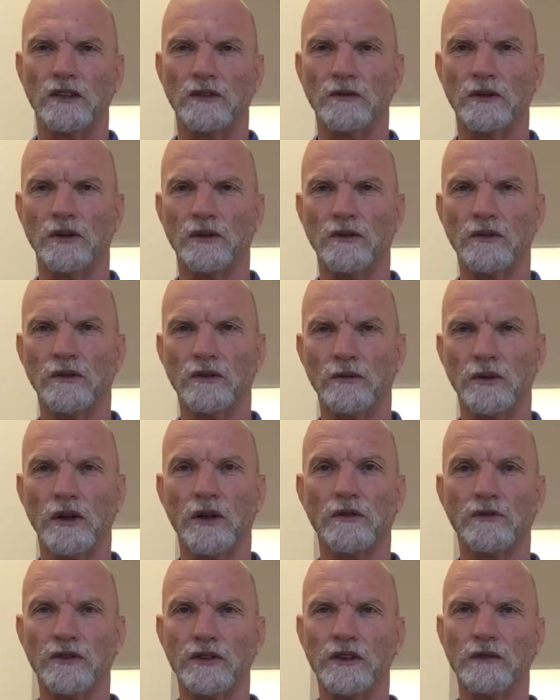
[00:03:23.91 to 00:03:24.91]
will
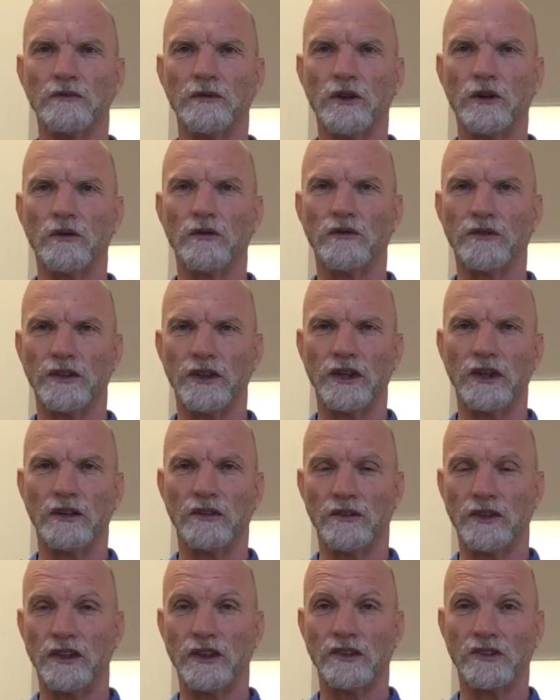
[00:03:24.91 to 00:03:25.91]
often involve
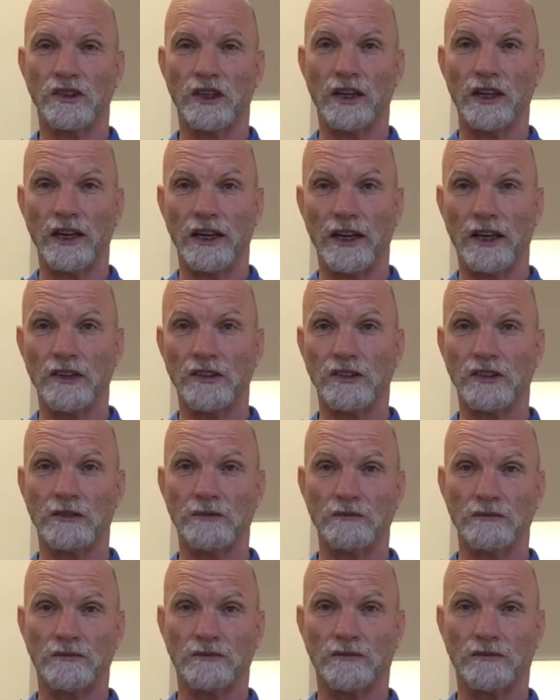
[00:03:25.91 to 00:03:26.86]
the soleus